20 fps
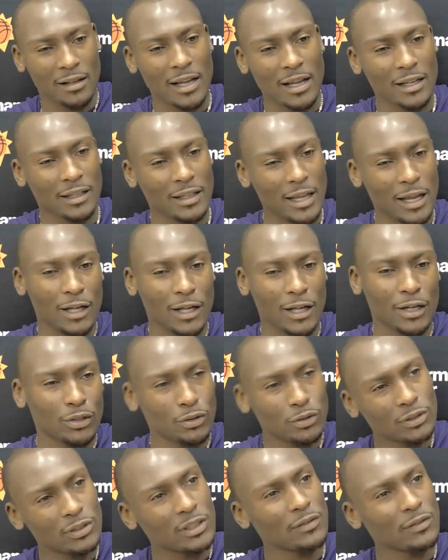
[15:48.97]
like they're going to
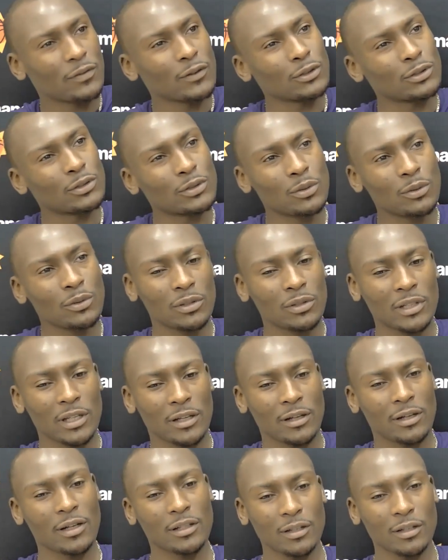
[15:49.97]
use it for school
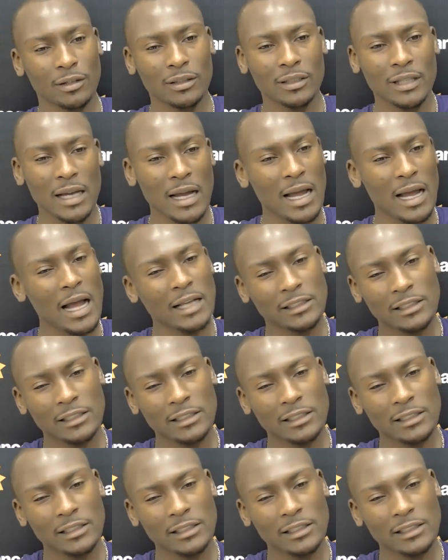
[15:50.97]
year and all that.